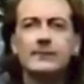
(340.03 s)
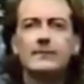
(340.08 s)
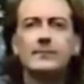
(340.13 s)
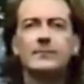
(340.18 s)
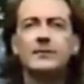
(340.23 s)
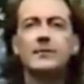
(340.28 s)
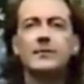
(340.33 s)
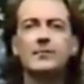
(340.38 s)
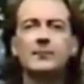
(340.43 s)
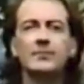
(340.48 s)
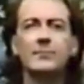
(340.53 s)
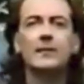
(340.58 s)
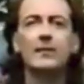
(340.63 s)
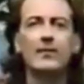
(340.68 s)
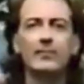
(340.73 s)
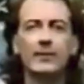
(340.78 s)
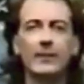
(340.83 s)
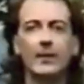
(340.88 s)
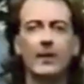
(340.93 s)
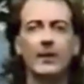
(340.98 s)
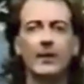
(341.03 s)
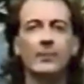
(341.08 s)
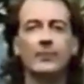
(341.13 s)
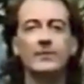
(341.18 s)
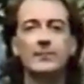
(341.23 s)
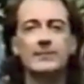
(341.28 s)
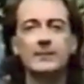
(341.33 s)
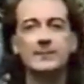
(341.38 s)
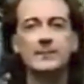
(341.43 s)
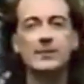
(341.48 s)
Because me, I've been at home
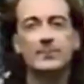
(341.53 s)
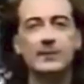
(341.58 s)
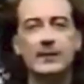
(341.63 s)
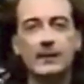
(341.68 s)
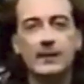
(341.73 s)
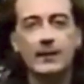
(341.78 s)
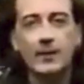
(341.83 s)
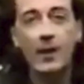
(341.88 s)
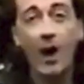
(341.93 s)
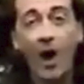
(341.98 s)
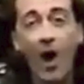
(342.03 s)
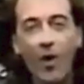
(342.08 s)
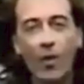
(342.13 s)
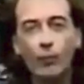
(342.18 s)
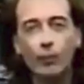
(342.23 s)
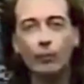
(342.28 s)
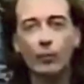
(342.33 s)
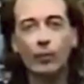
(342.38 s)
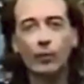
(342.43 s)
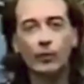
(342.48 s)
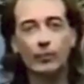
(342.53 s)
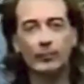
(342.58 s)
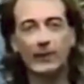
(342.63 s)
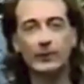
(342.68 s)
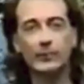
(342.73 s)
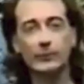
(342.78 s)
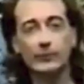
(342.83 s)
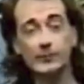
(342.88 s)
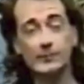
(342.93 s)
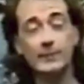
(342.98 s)
listening to me rock
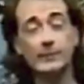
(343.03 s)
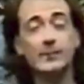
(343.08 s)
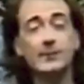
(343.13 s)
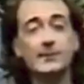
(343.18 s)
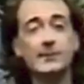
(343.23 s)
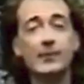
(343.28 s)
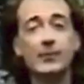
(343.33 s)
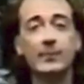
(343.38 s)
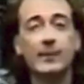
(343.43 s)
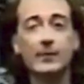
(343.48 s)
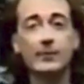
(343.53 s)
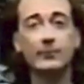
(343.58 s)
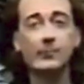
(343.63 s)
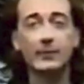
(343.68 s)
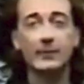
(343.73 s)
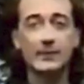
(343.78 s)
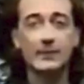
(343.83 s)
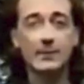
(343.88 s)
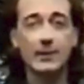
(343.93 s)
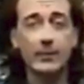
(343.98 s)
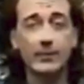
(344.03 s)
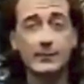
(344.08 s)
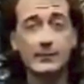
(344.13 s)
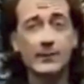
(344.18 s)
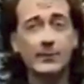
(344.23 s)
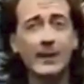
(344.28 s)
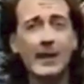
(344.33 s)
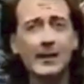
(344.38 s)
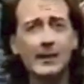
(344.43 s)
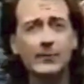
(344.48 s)
records. There is no better rock guitarist than the
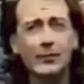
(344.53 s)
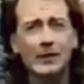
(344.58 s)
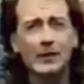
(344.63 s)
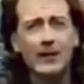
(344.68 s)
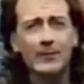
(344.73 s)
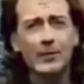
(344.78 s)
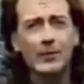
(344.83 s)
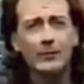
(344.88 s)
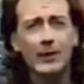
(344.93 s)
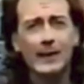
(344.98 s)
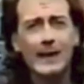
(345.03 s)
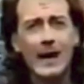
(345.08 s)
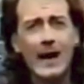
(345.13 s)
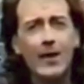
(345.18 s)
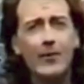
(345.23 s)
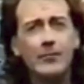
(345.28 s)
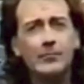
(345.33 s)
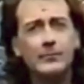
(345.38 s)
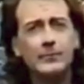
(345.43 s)
man I've got coming on right now.